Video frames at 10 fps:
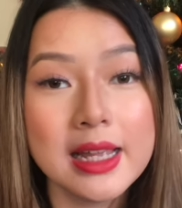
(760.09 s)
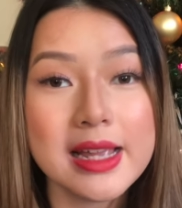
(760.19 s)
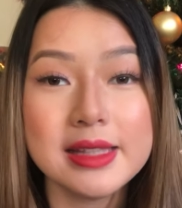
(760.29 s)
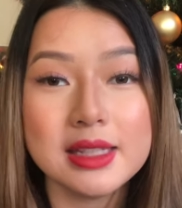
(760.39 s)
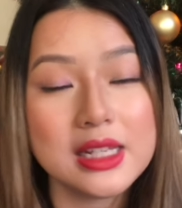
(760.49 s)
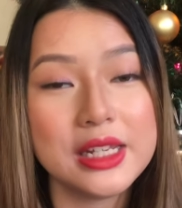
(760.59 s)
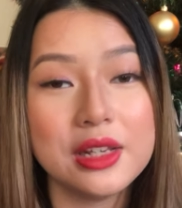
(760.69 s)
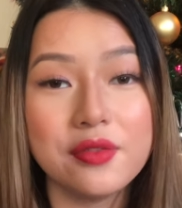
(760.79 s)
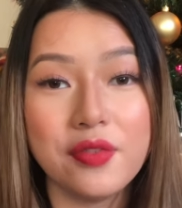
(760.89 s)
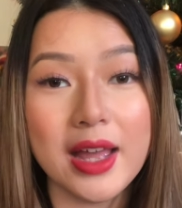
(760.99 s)
It's a
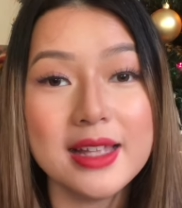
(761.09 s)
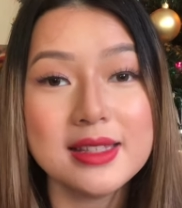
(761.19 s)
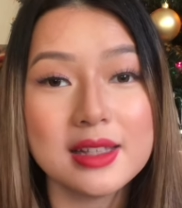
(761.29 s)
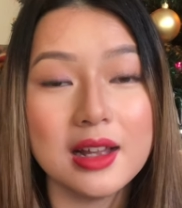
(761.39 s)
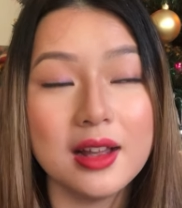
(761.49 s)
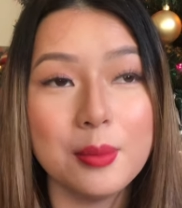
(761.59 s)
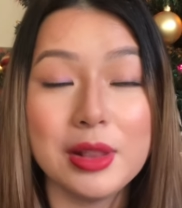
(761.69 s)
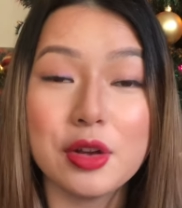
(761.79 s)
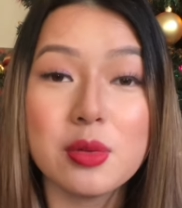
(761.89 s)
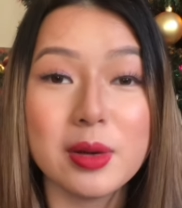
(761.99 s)
heated vest. Um, my
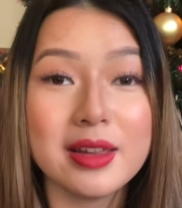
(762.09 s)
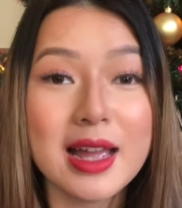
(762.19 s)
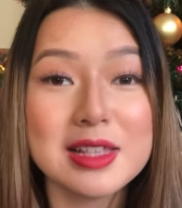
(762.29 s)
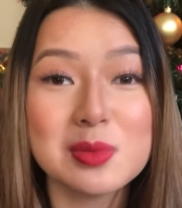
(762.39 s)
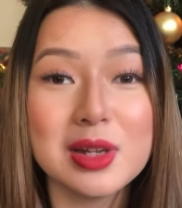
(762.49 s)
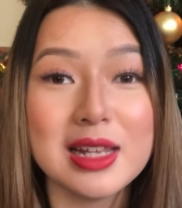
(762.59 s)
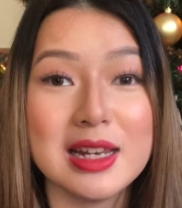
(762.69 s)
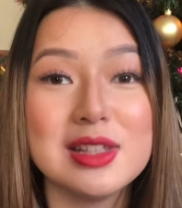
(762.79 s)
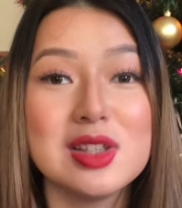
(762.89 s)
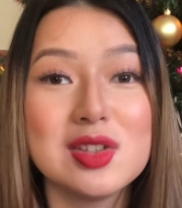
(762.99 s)
little brother has one, and
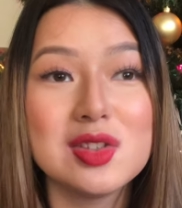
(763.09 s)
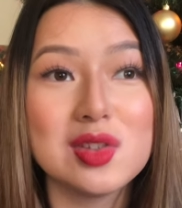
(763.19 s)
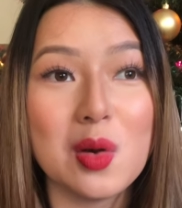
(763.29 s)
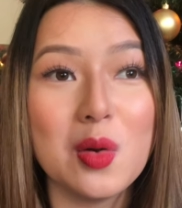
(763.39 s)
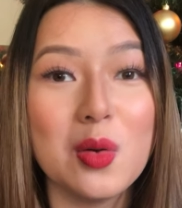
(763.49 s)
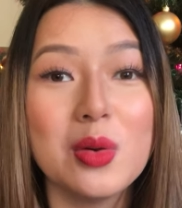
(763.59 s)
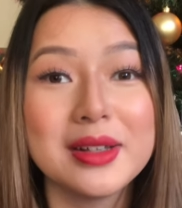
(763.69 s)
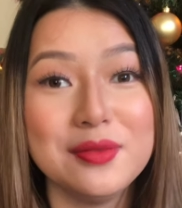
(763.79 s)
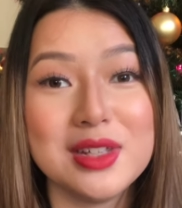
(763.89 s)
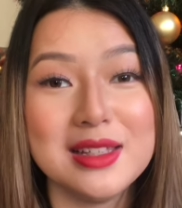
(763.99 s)
it's so
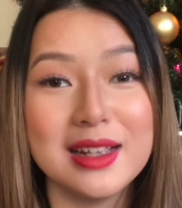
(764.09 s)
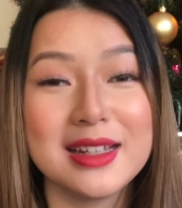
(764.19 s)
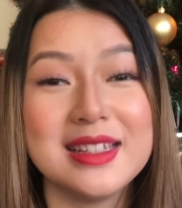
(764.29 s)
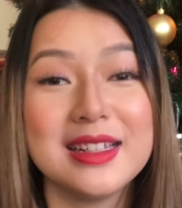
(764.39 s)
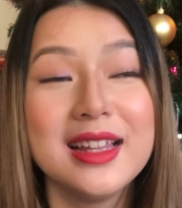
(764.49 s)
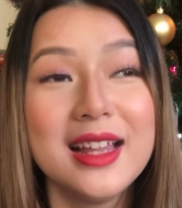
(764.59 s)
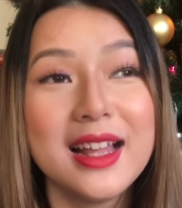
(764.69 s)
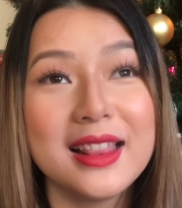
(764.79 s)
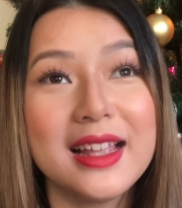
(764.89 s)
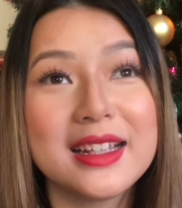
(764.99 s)
convenient because it,
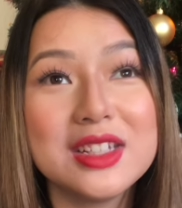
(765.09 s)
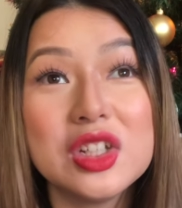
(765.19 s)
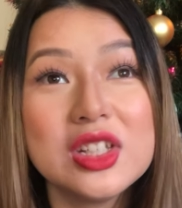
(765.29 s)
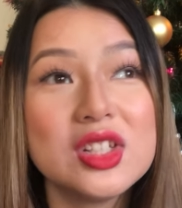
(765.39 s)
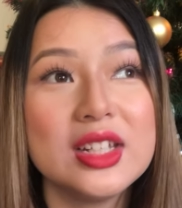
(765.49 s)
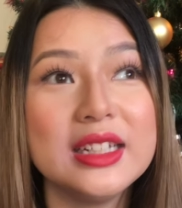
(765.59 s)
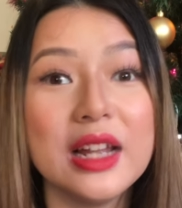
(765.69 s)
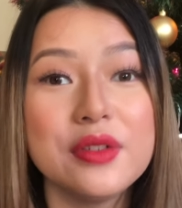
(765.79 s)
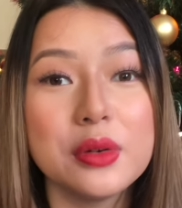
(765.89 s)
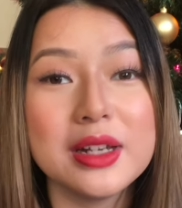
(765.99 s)
like you can just take it
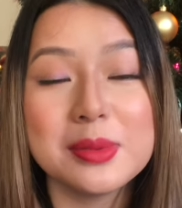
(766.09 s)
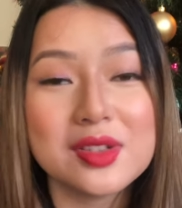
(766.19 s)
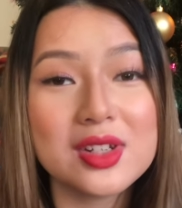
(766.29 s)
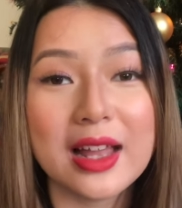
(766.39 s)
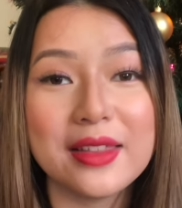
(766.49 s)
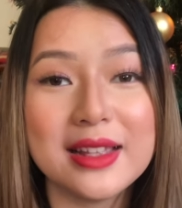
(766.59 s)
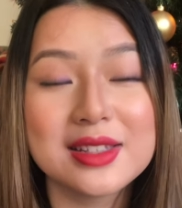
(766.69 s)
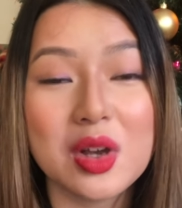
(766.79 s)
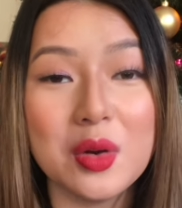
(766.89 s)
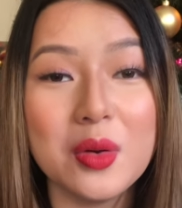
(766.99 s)
everywhere, especially now that it's
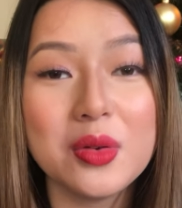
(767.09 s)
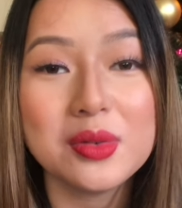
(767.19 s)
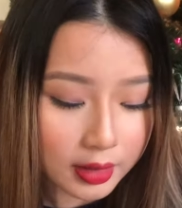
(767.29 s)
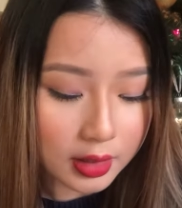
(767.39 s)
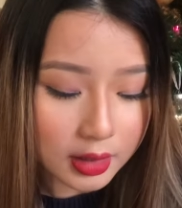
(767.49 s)
cold.